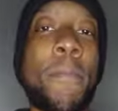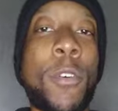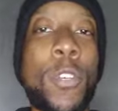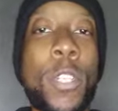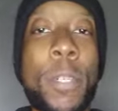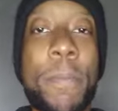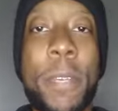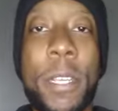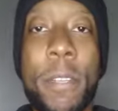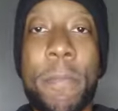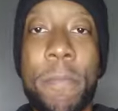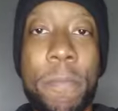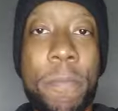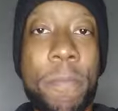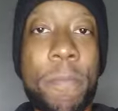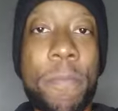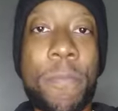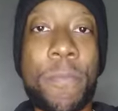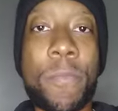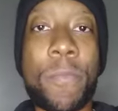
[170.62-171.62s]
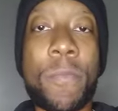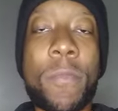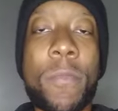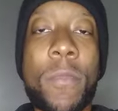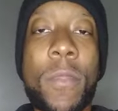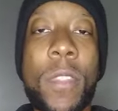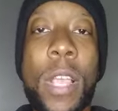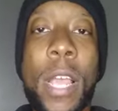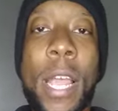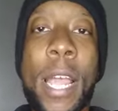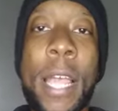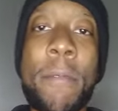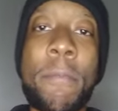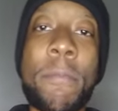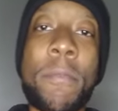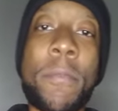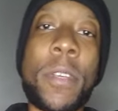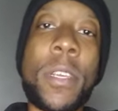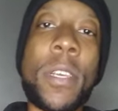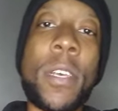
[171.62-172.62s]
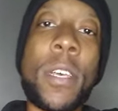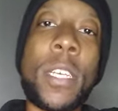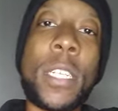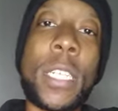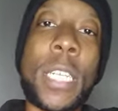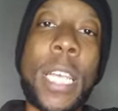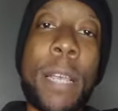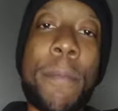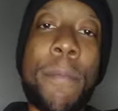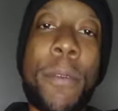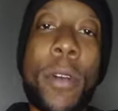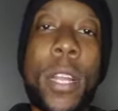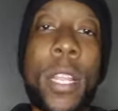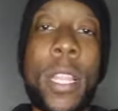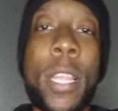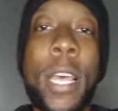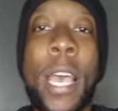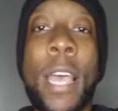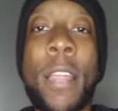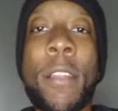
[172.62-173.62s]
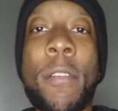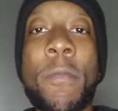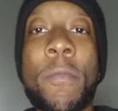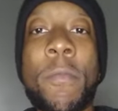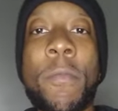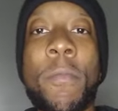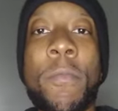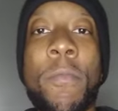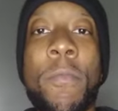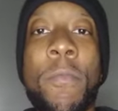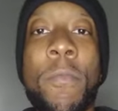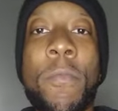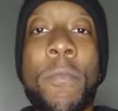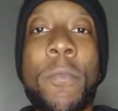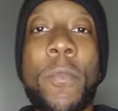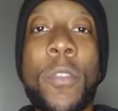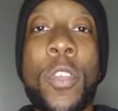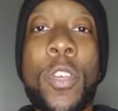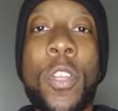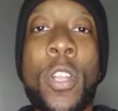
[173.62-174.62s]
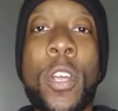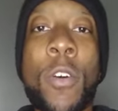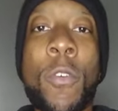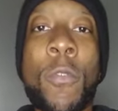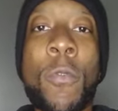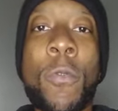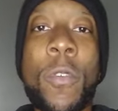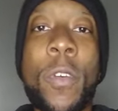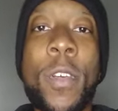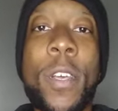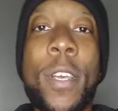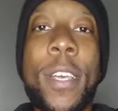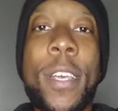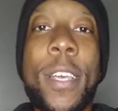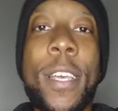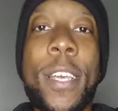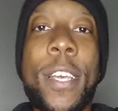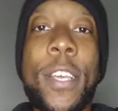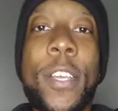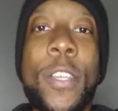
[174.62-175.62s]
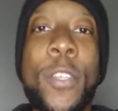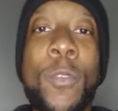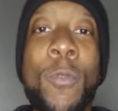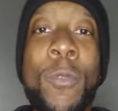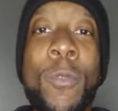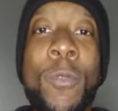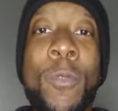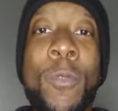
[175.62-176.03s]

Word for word: than most men. All right? Second part of that, you know, you